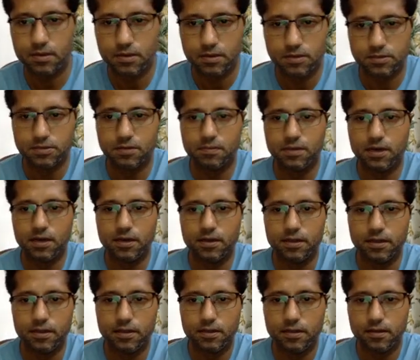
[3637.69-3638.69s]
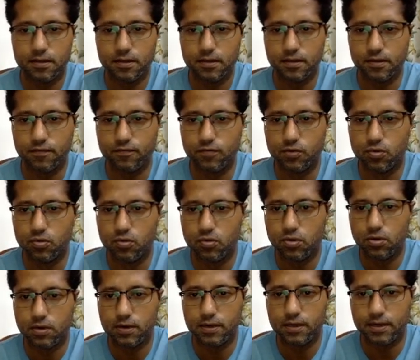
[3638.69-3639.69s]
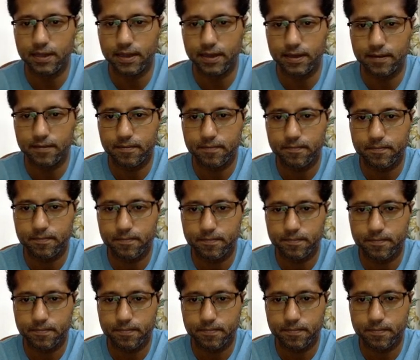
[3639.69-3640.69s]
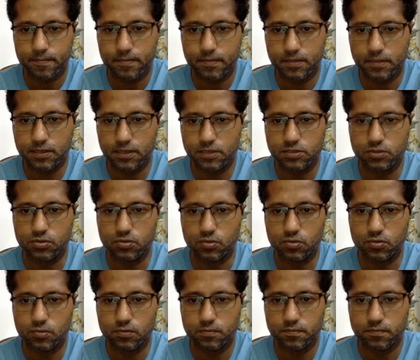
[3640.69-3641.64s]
Similarly, if you take these two,